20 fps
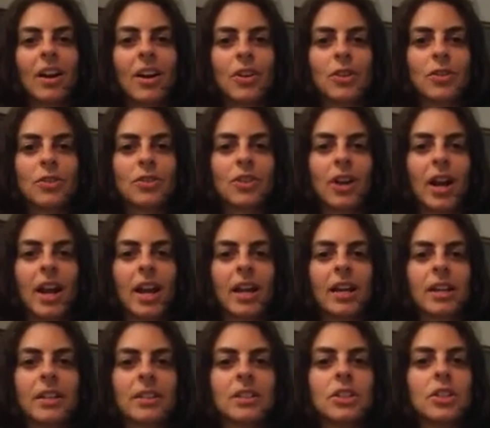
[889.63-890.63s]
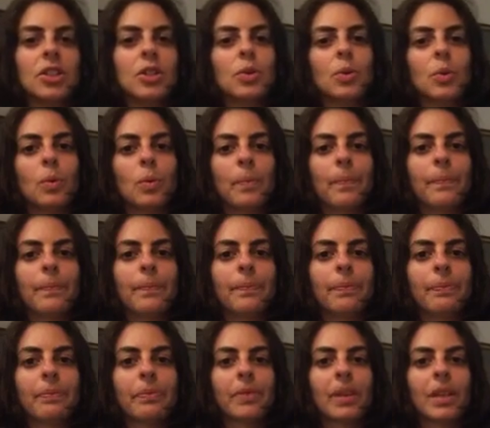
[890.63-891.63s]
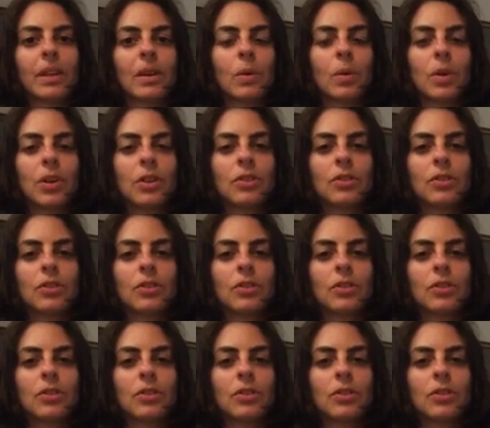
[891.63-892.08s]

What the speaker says: are you trying to do? What